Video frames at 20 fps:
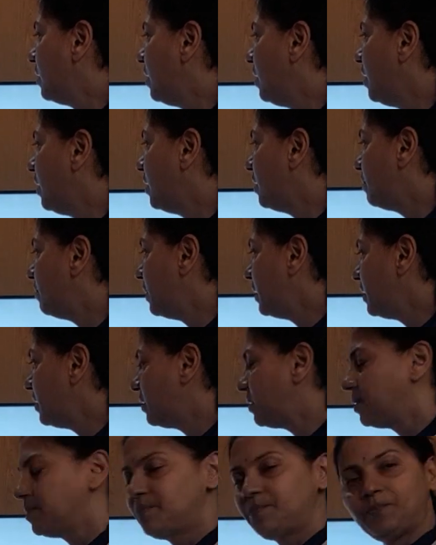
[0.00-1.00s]
ligament.
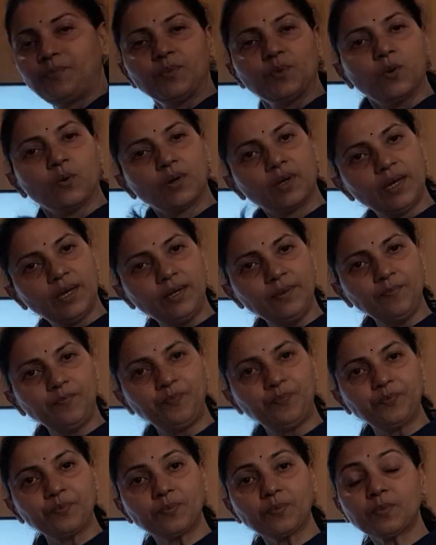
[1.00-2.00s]
Okay,
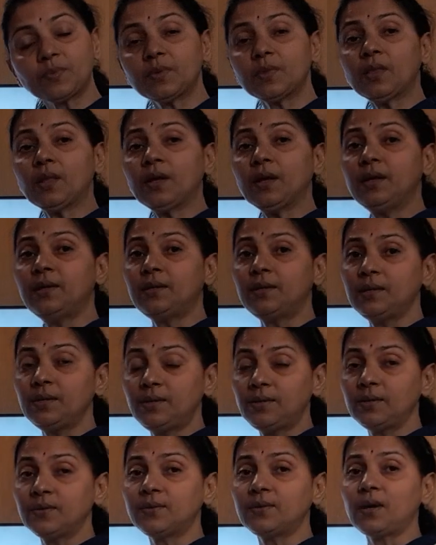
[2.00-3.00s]
it
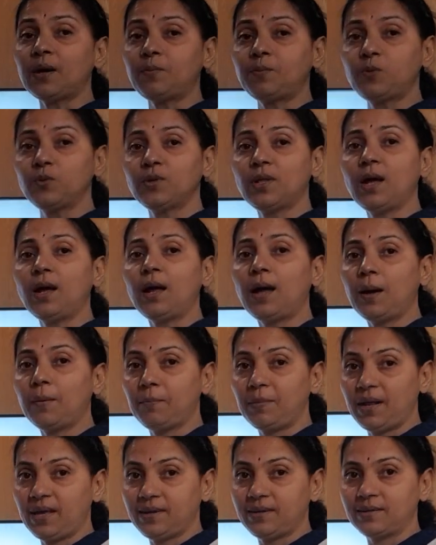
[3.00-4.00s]
reaches up to the
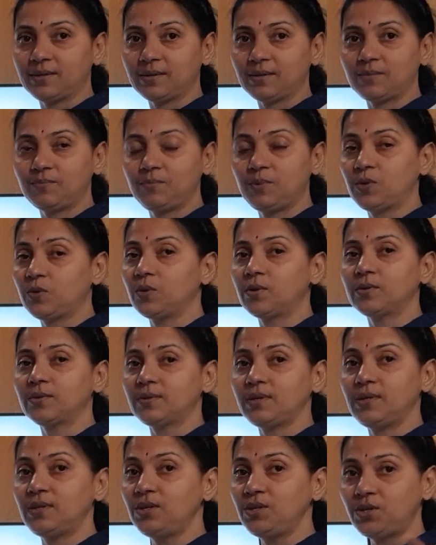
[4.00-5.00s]
umbilicus because
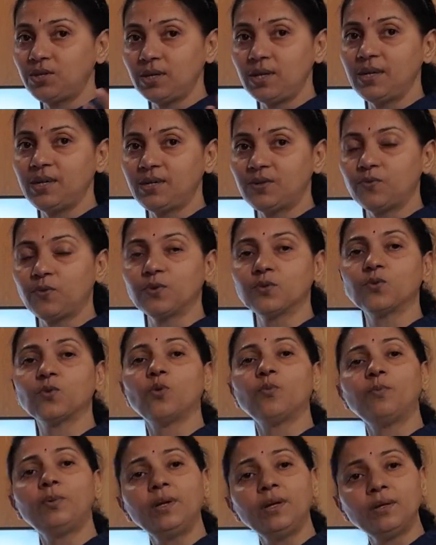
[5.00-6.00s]
initially it was
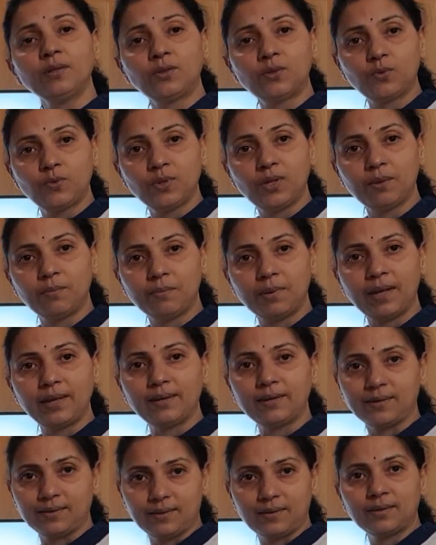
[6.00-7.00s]
opening through the
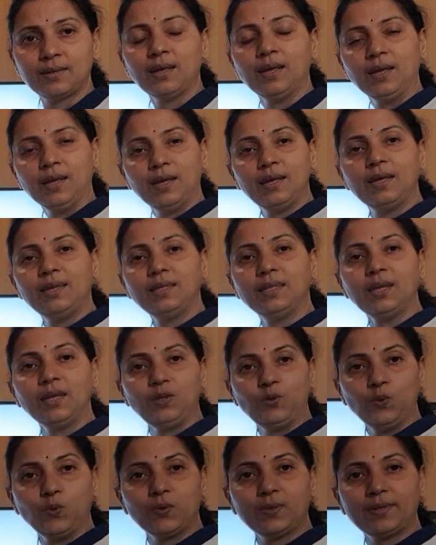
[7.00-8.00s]
umbilicus in the
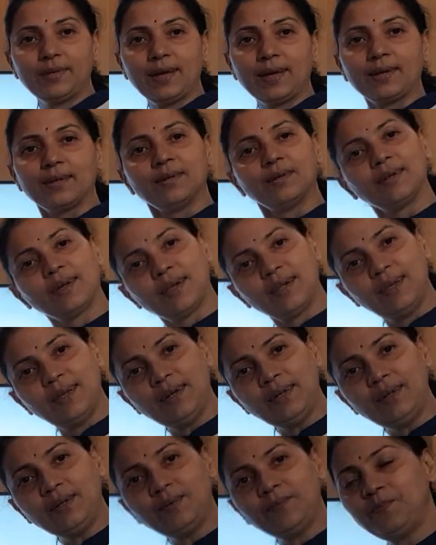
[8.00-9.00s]
yolk sac.
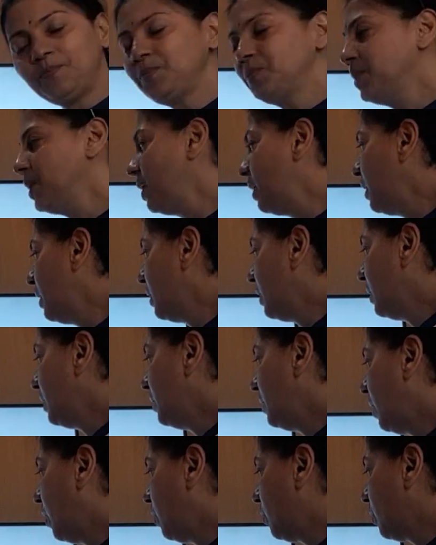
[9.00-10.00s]
Clear?
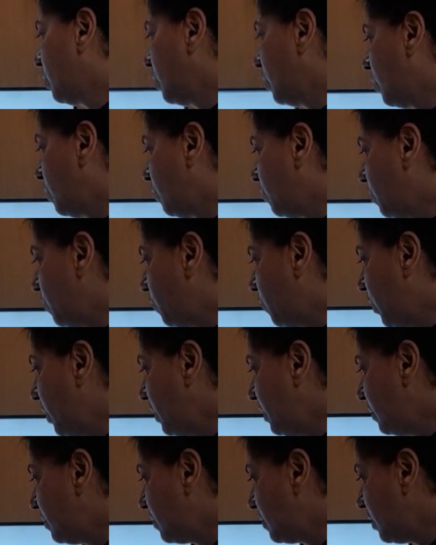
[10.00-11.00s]
Now, one
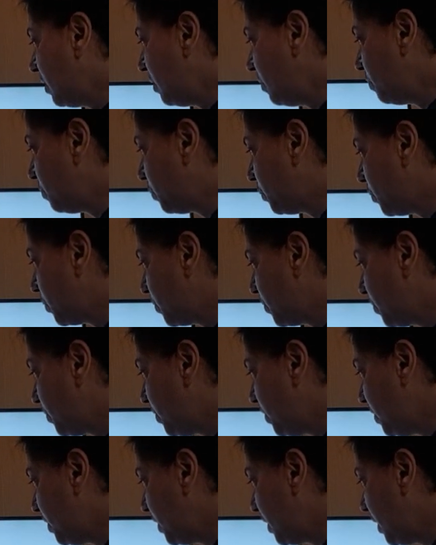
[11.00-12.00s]
is the
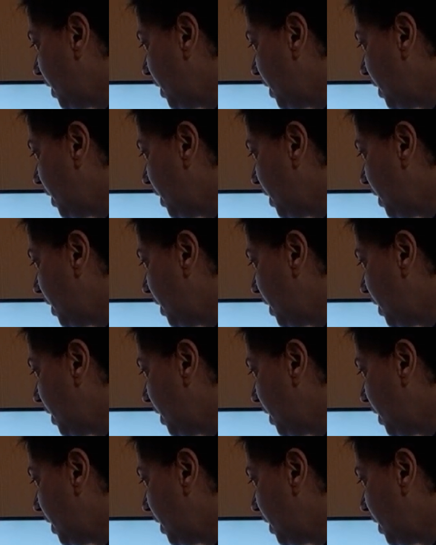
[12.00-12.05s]
posterior